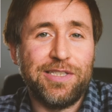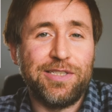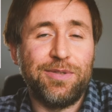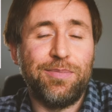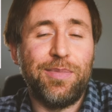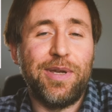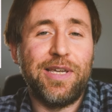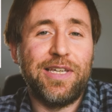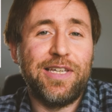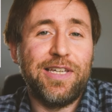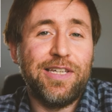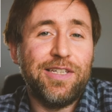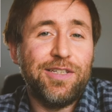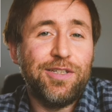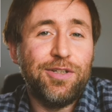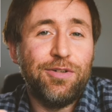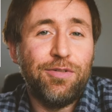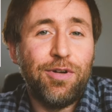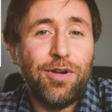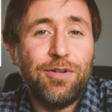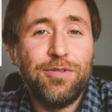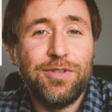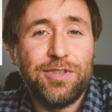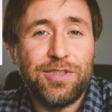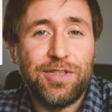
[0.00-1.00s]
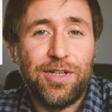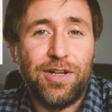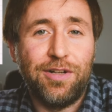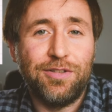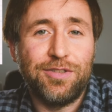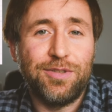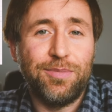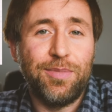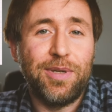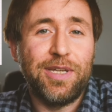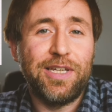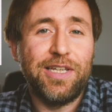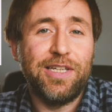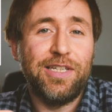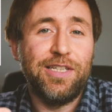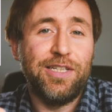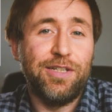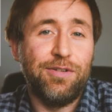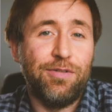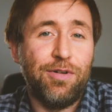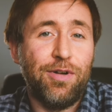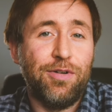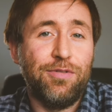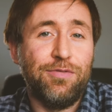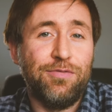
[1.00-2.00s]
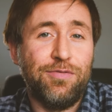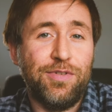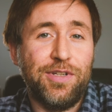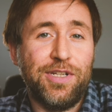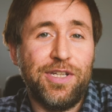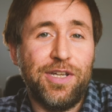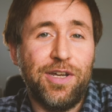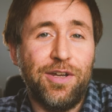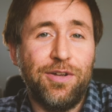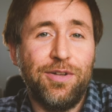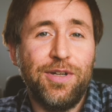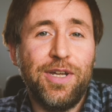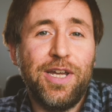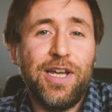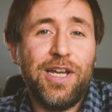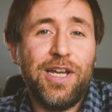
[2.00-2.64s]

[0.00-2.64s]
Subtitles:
to make it your own style, to make it your own video.